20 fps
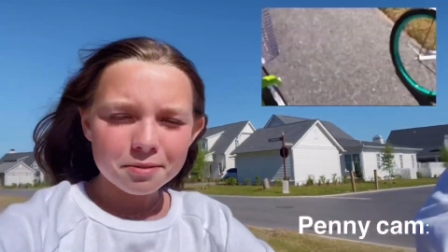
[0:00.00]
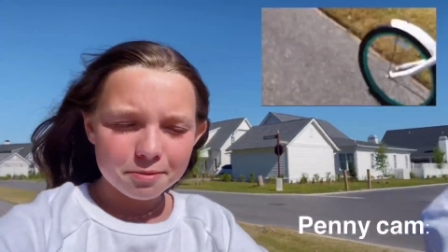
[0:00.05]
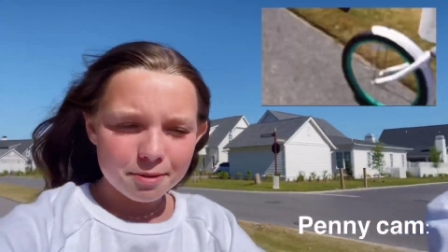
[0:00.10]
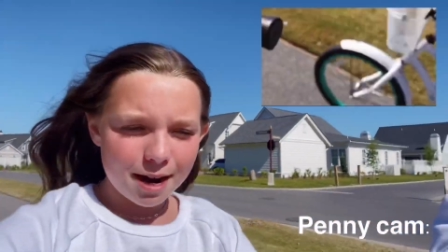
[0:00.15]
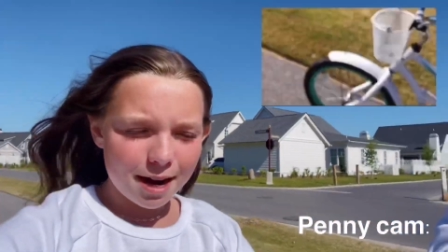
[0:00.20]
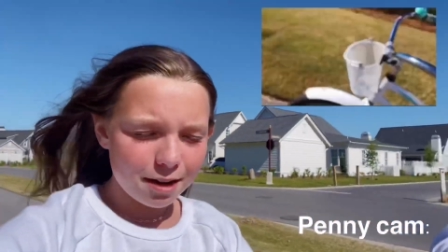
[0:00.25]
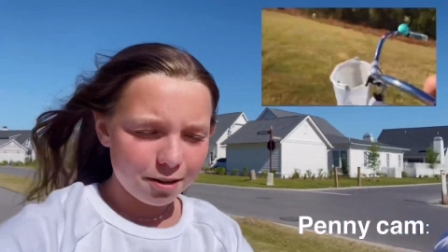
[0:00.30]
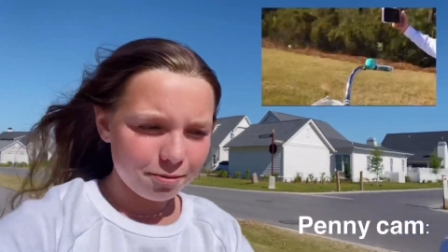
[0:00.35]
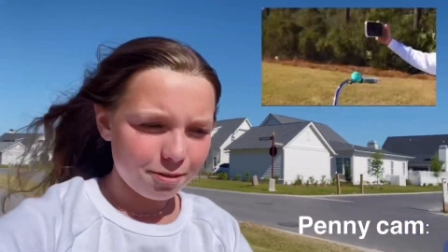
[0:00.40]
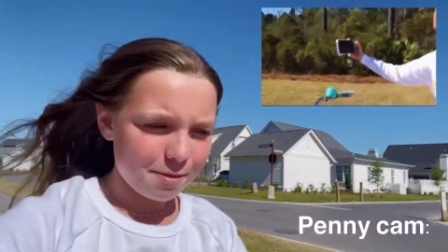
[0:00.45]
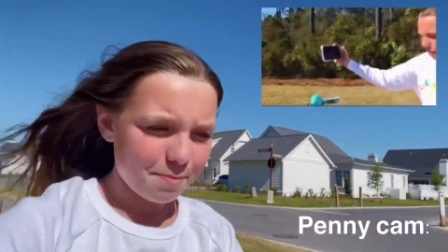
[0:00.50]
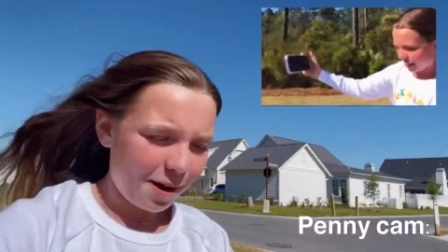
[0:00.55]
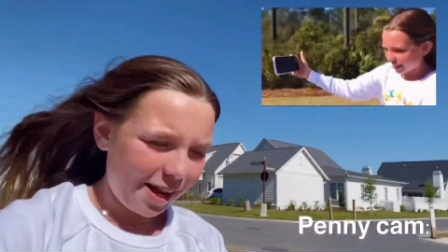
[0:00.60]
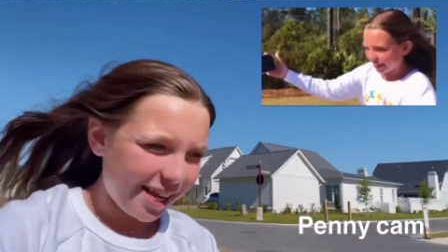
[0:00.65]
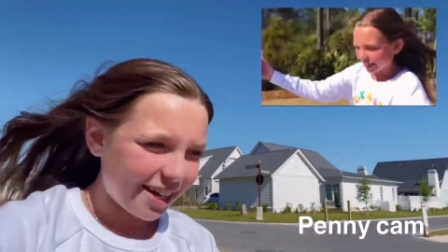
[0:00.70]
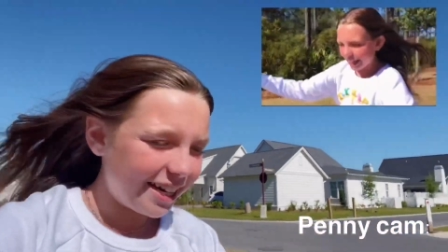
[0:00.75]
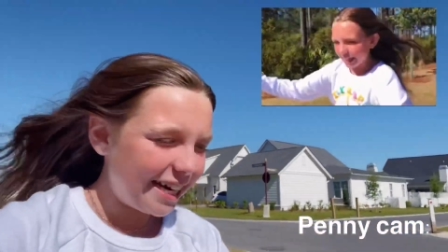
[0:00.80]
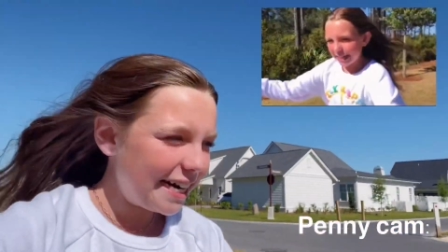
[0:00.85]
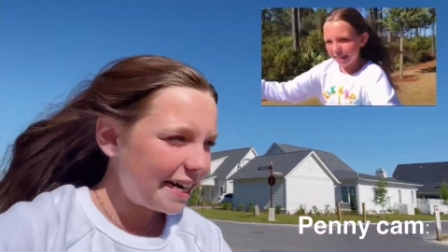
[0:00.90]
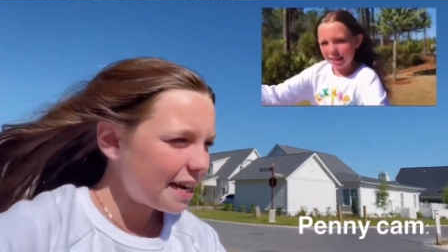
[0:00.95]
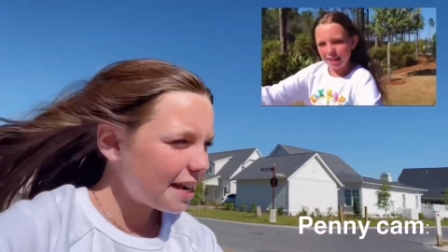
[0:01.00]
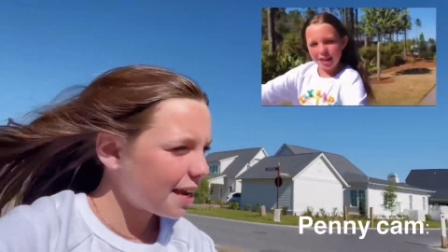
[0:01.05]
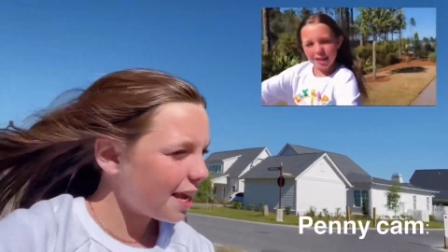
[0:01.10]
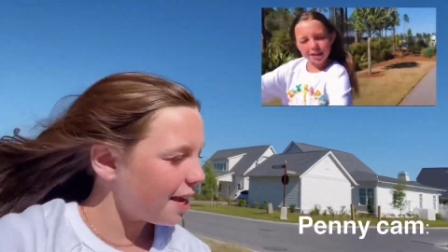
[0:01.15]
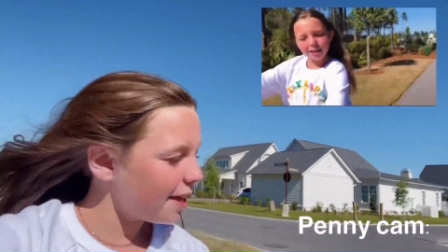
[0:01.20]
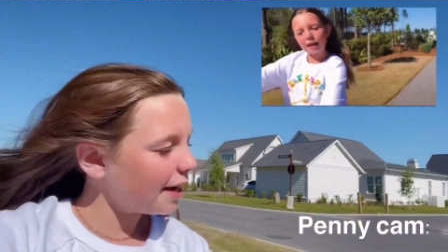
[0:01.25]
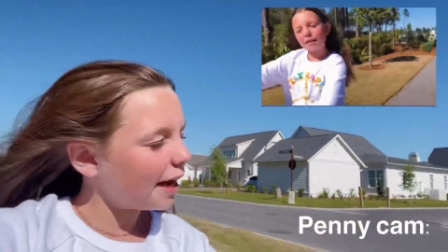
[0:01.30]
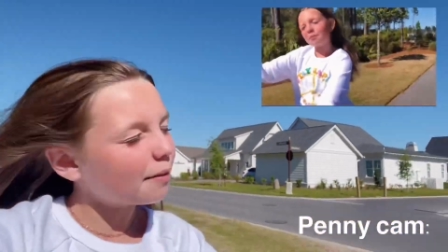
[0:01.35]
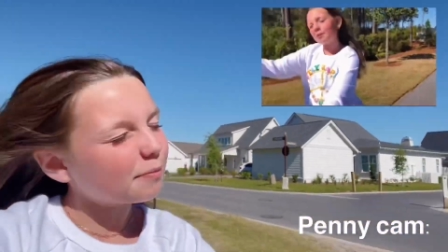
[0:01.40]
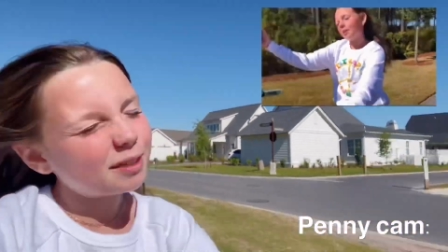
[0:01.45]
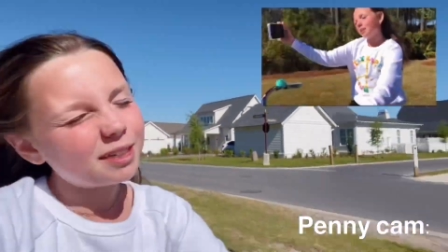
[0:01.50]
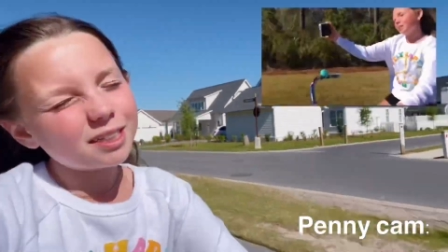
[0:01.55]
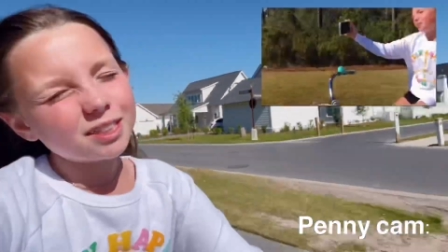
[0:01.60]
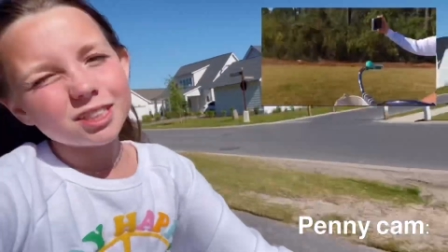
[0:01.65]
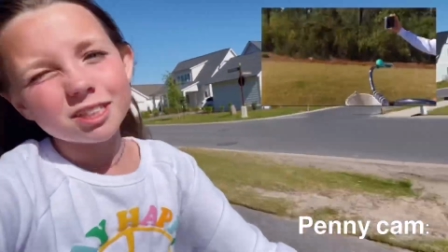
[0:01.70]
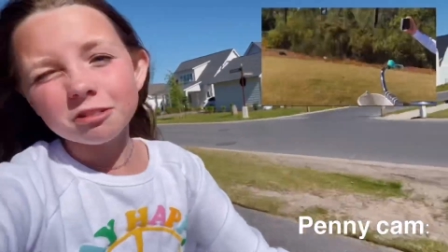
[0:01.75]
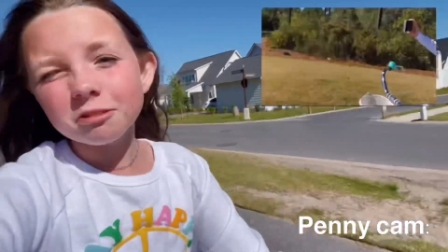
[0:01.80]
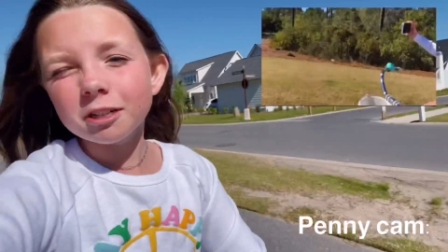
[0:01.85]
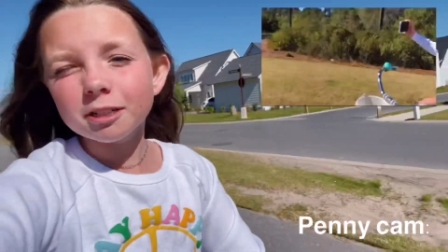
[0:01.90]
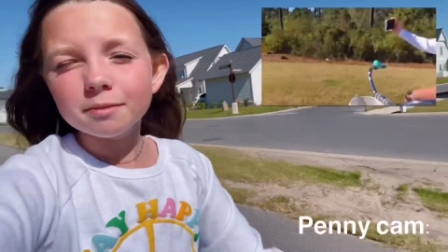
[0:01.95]
well, we're bike riding, and I'm gonna show
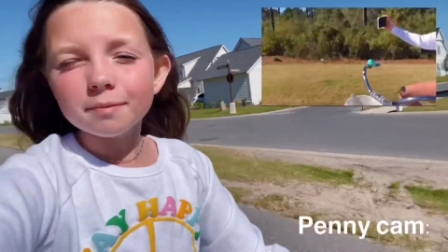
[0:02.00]
her